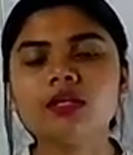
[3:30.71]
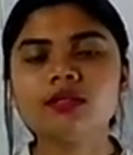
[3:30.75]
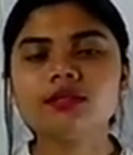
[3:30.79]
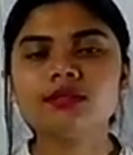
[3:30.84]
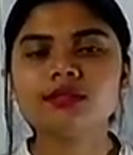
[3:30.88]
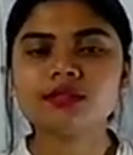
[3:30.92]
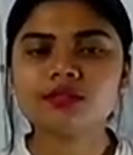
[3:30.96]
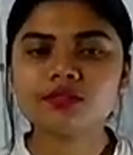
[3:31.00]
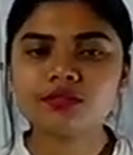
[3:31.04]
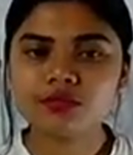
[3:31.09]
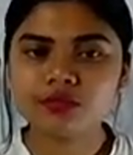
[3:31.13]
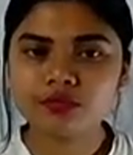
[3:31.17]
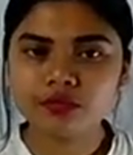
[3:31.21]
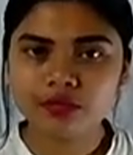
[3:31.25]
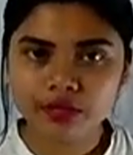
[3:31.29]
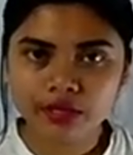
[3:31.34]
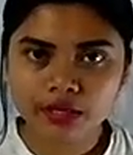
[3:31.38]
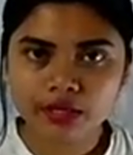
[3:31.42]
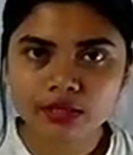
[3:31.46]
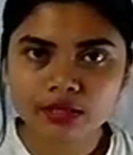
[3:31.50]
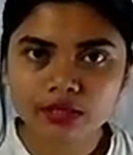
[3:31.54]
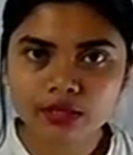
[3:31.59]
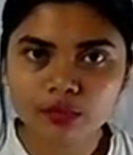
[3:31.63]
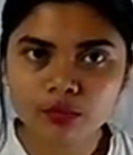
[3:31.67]
Just
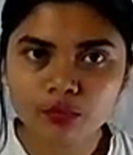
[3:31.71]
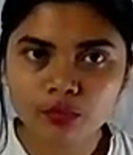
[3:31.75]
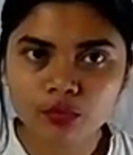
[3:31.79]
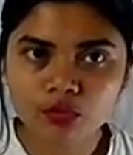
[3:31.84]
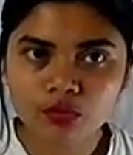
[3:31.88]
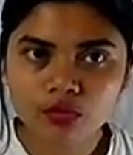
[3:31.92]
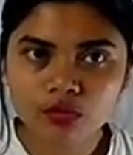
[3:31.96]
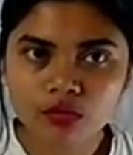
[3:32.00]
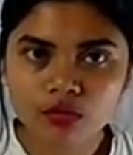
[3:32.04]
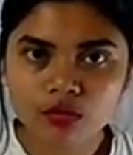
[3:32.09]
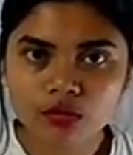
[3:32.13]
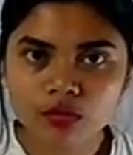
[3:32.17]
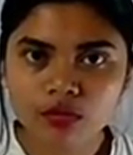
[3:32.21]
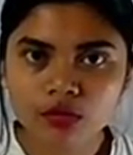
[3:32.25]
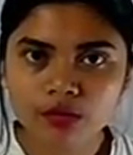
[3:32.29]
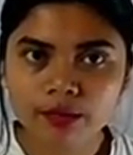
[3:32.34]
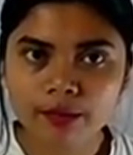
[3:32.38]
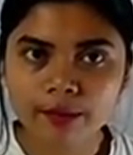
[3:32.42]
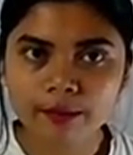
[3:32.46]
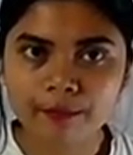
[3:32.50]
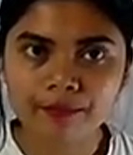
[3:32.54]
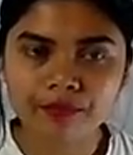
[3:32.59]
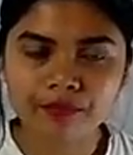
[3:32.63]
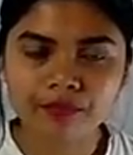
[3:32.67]
read the book,
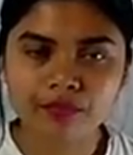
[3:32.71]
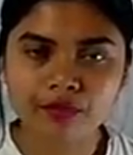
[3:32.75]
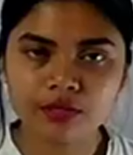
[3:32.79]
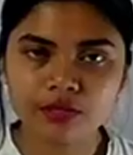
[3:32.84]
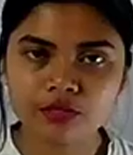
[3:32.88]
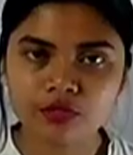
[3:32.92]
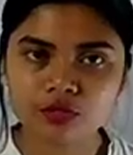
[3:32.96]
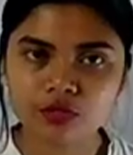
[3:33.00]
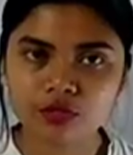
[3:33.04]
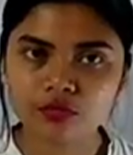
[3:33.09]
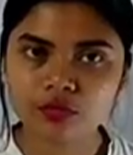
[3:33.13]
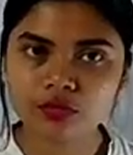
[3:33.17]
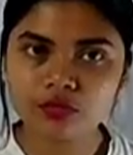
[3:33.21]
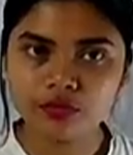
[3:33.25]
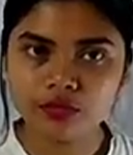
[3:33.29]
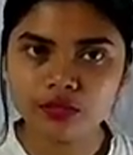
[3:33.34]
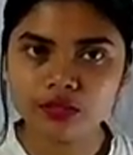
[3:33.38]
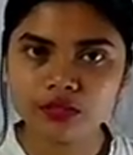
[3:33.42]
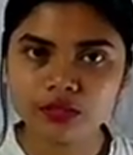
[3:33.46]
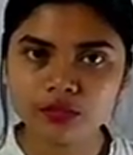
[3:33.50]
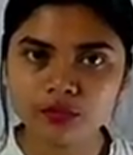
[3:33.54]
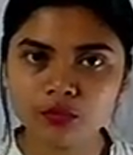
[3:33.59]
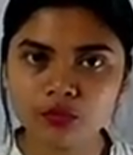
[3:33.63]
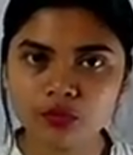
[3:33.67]
okay? First of all,
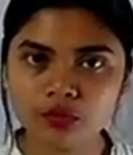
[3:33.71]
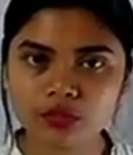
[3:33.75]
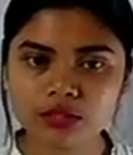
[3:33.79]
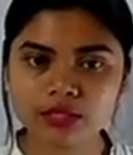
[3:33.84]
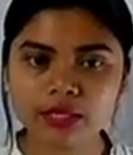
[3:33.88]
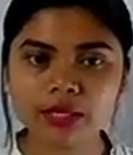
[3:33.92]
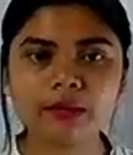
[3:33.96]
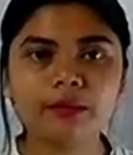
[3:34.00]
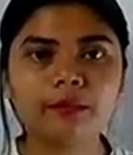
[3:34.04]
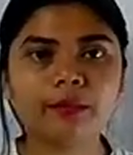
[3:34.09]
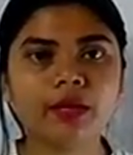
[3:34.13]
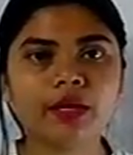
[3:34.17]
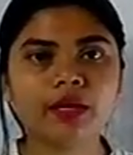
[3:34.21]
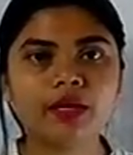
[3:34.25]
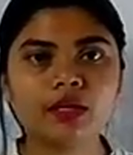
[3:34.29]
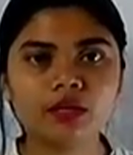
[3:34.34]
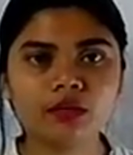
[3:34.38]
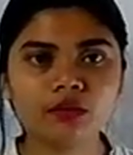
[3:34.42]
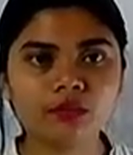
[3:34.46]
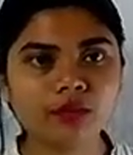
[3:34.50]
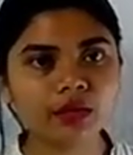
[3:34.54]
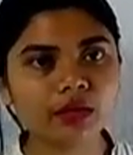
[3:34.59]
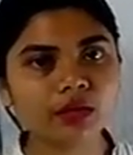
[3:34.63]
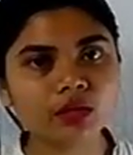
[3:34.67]
read the books and
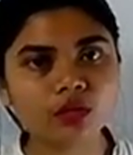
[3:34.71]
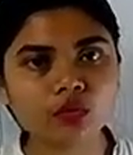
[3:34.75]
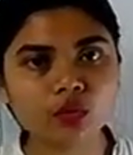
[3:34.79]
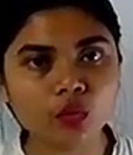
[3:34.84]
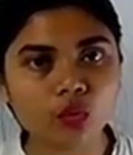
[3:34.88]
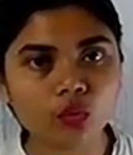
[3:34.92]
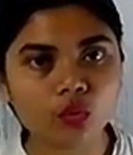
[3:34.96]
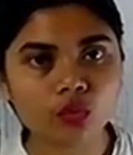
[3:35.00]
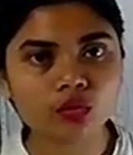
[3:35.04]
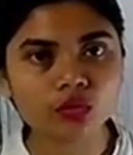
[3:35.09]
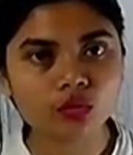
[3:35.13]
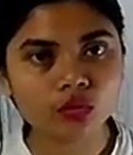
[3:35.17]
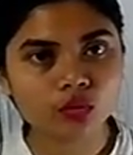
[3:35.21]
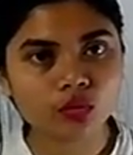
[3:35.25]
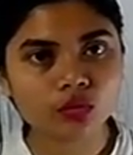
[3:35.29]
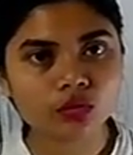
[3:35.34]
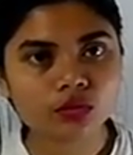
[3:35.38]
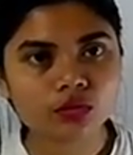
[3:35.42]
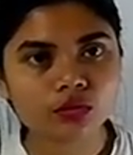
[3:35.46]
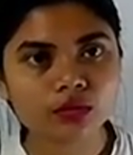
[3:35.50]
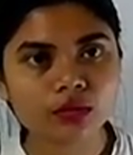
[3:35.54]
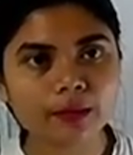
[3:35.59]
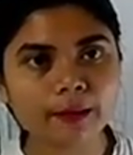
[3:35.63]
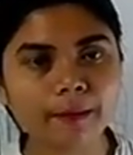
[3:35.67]
make your own
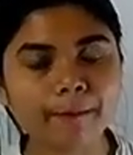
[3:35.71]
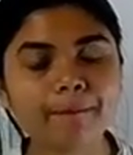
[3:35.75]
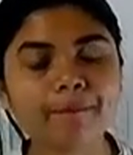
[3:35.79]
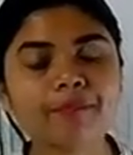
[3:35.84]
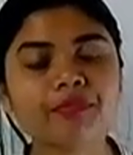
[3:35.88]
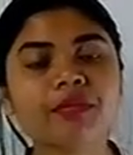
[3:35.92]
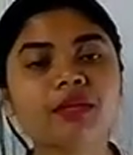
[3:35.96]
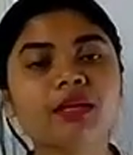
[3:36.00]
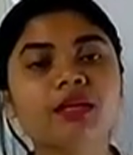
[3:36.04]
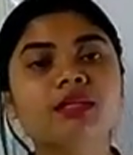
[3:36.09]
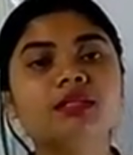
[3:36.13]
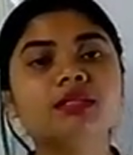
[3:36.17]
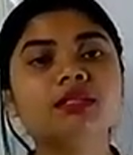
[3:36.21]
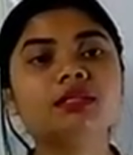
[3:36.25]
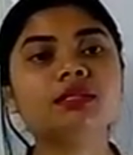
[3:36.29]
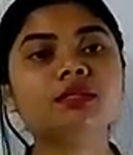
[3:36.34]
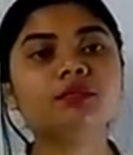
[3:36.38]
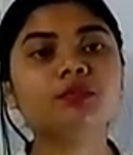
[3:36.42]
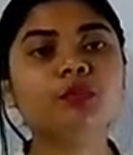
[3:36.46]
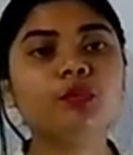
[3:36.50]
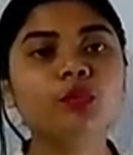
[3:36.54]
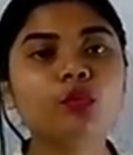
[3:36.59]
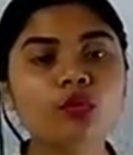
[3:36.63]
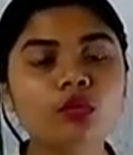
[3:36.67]
notes, okay?
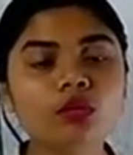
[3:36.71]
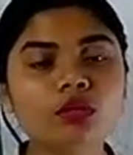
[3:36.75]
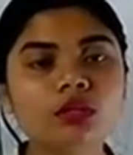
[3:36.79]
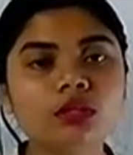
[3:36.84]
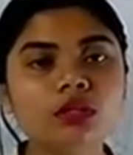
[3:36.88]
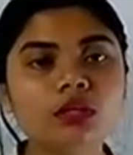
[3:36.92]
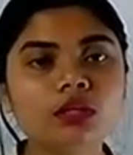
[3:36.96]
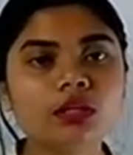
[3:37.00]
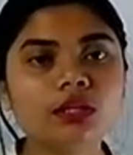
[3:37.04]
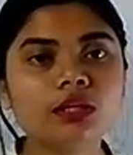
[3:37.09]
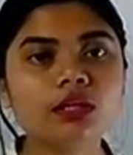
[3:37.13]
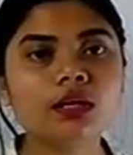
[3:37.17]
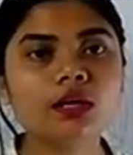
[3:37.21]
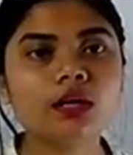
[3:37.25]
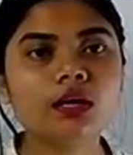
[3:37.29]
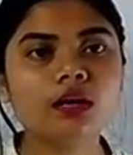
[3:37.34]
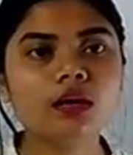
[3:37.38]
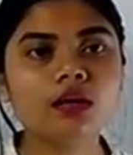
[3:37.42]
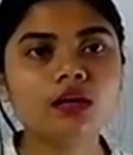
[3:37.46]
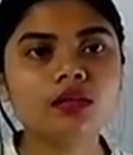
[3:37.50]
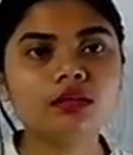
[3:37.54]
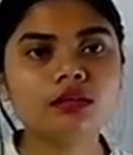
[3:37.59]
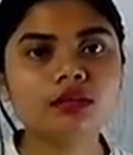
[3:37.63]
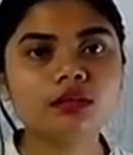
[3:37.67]
Just put
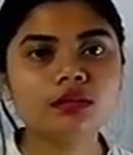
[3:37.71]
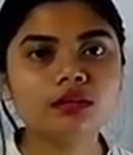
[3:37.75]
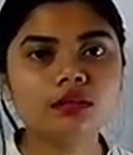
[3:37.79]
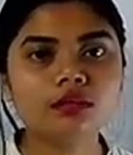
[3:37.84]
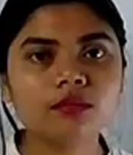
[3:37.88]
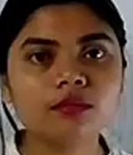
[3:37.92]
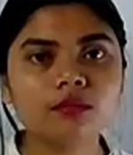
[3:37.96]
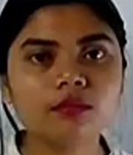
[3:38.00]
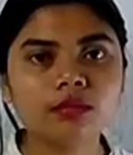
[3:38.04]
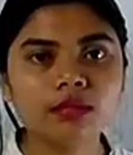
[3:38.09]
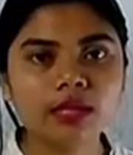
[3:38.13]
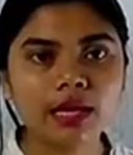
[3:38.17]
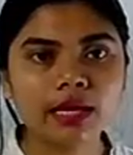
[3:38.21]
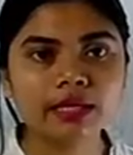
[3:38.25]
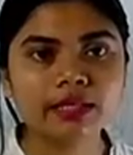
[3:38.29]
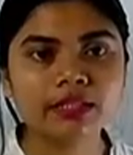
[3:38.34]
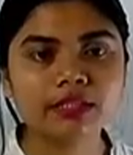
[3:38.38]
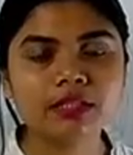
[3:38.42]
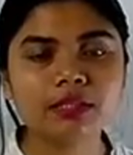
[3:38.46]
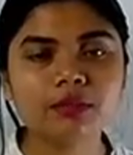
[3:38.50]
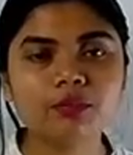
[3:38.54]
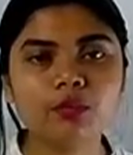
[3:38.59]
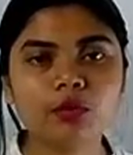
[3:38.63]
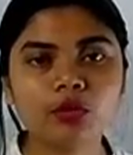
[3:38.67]
the
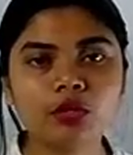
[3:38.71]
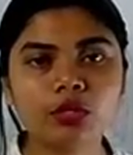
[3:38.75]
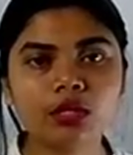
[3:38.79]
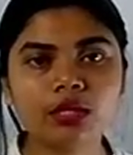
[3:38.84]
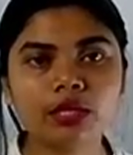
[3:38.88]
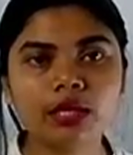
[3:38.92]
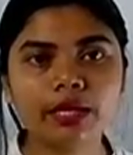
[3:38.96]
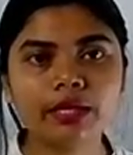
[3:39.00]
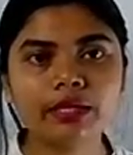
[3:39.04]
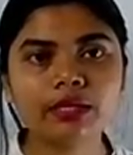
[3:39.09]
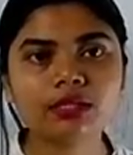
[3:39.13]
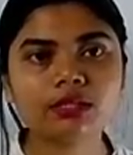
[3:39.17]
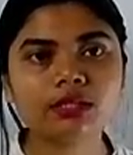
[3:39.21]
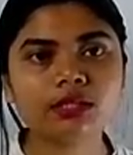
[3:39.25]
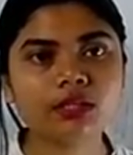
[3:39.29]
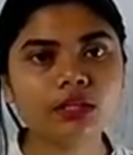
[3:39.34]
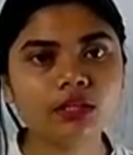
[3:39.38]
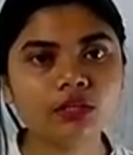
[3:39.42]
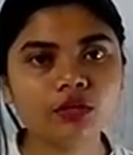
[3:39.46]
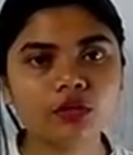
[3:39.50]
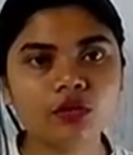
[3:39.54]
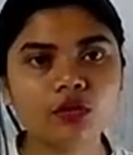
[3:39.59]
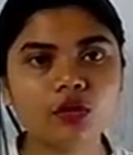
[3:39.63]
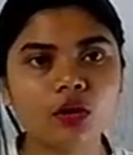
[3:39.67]
lines, important lines,
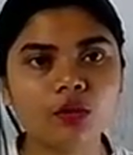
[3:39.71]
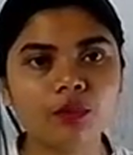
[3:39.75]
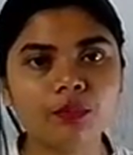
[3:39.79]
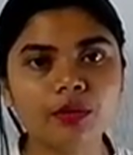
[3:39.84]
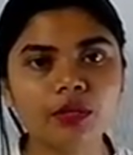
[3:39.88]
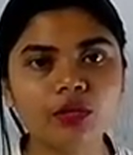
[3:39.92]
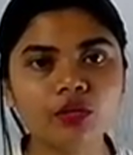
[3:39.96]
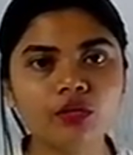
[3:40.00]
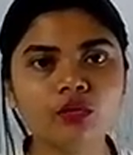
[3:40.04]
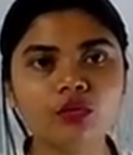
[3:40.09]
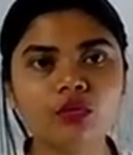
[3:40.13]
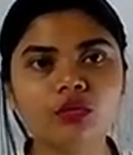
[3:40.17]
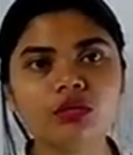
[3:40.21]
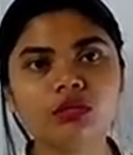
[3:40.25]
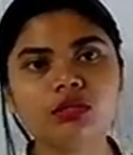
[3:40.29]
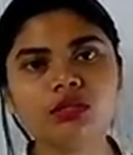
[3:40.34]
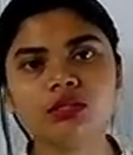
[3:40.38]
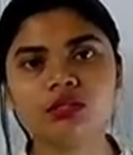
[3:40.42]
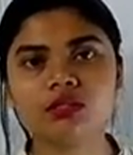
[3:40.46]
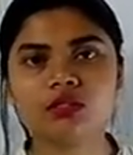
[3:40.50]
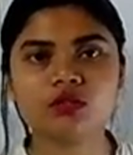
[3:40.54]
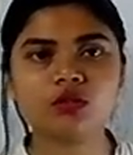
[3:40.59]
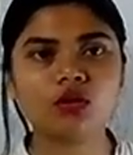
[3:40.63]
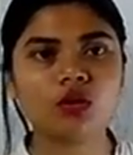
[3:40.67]
in your copy. Don't
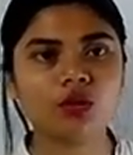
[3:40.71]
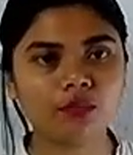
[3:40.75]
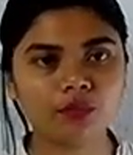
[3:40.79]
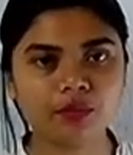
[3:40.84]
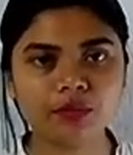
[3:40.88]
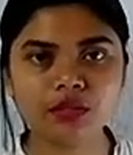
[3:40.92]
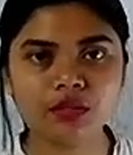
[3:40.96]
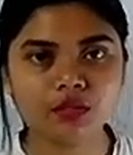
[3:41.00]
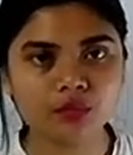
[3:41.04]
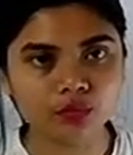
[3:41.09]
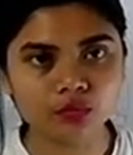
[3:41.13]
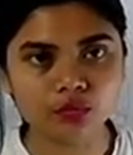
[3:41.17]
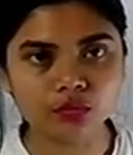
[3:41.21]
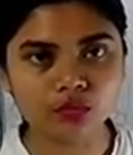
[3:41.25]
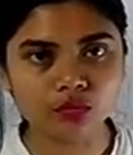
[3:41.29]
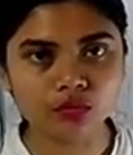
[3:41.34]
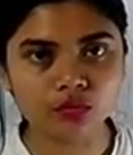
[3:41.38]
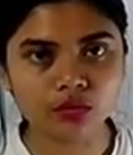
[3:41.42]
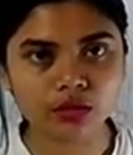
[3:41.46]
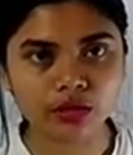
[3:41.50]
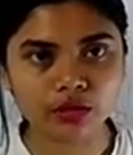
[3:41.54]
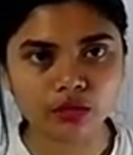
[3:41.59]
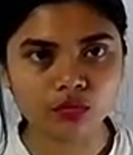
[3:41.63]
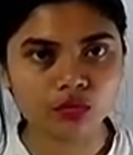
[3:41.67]
just copy the book,
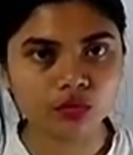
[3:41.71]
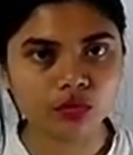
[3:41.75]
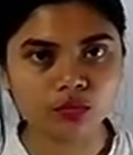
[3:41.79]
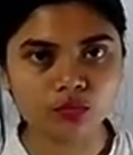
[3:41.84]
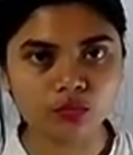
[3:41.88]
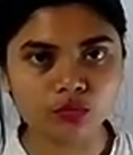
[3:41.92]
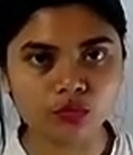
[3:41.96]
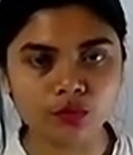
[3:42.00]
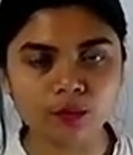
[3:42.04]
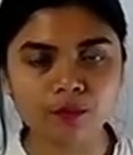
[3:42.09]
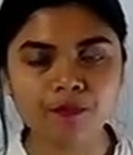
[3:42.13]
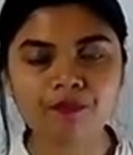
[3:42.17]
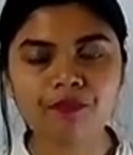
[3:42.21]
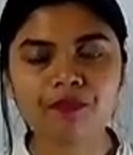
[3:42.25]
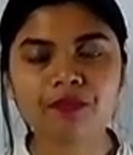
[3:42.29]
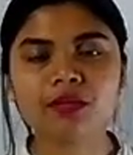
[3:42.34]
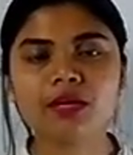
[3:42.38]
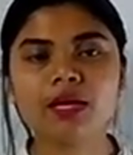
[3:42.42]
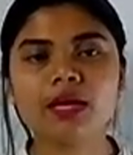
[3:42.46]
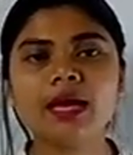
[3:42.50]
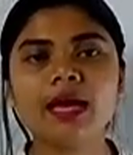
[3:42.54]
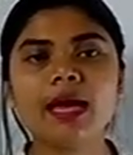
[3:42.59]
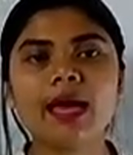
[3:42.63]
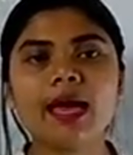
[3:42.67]
okay, whole book.
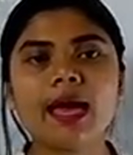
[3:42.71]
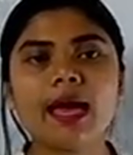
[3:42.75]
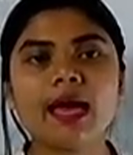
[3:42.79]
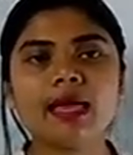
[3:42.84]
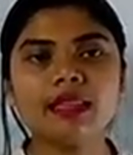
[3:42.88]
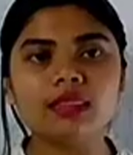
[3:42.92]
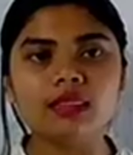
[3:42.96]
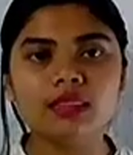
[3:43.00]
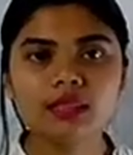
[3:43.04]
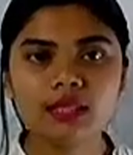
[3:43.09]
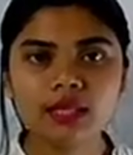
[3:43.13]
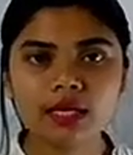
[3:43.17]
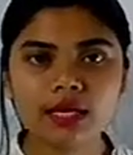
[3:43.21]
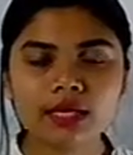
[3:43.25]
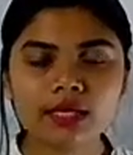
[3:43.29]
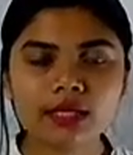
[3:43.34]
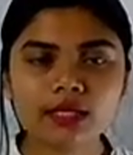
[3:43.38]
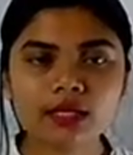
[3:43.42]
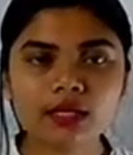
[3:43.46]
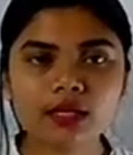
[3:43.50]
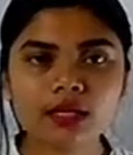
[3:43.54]
And then